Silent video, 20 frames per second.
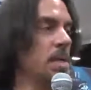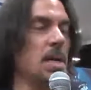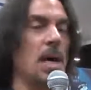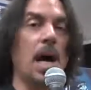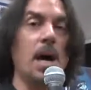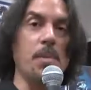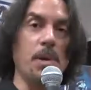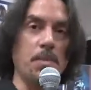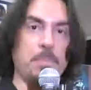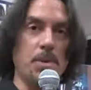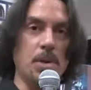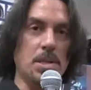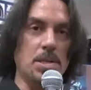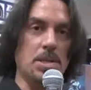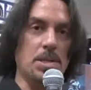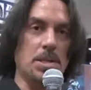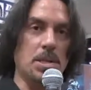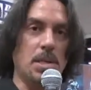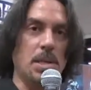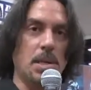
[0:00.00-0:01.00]
comic
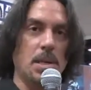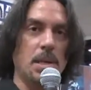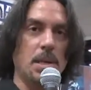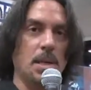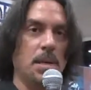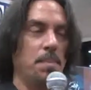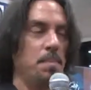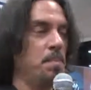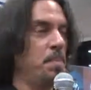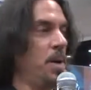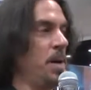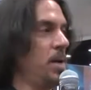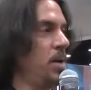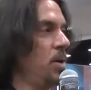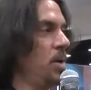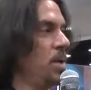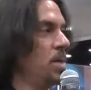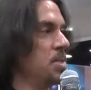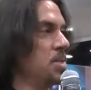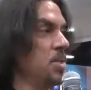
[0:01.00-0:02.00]
books, but
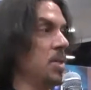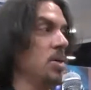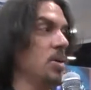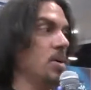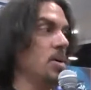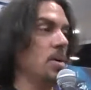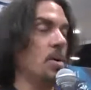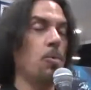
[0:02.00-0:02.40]
also